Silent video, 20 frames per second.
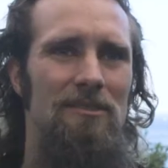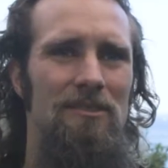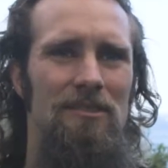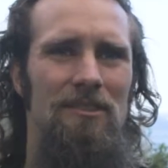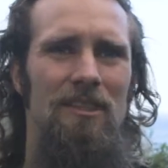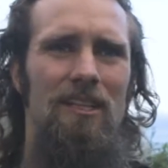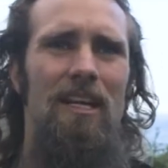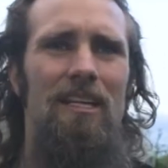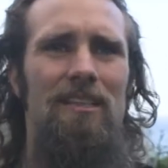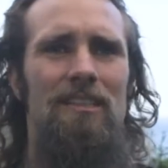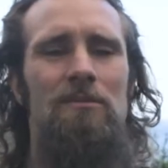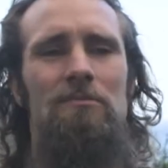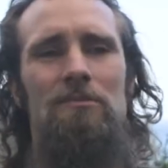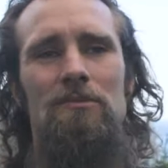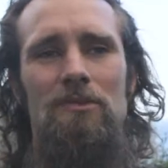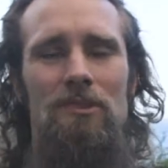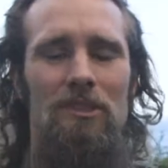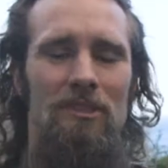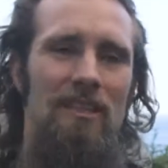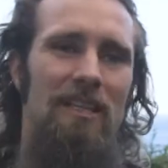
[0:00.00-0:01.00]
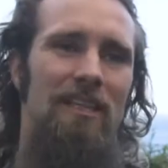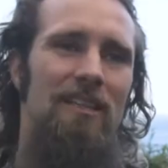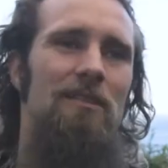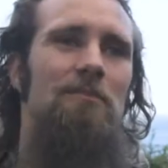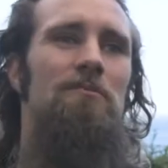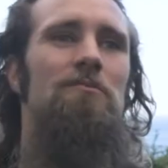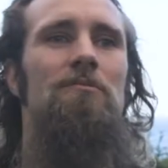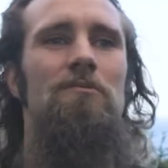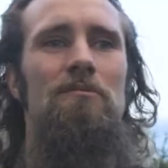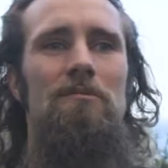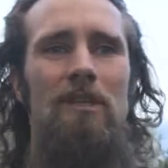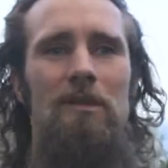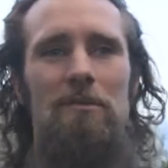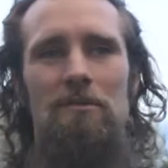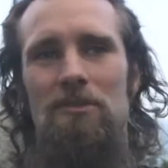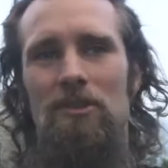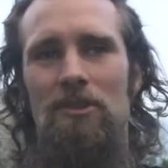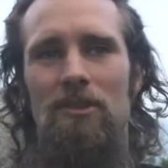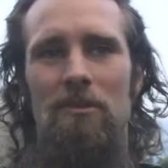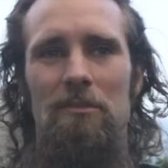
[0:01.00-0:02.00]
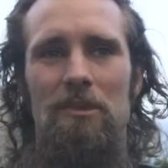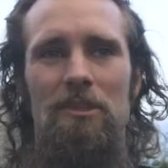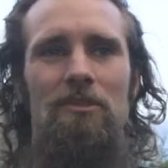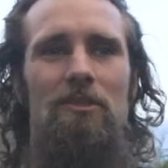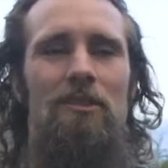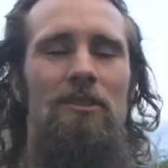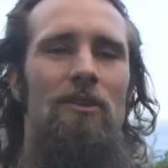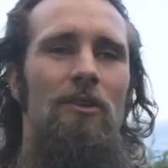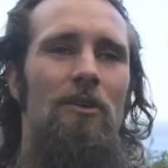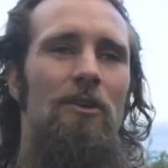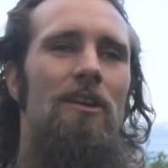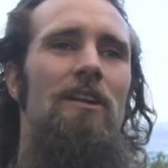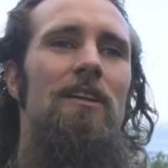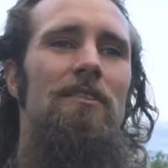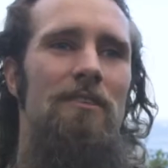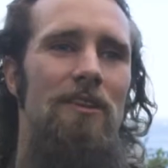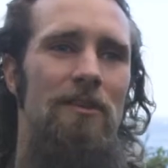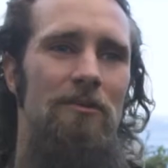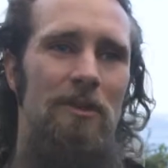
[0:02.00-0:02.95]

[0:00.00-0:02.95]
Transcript: still like them, saute them, maybe turn them into an oil if they're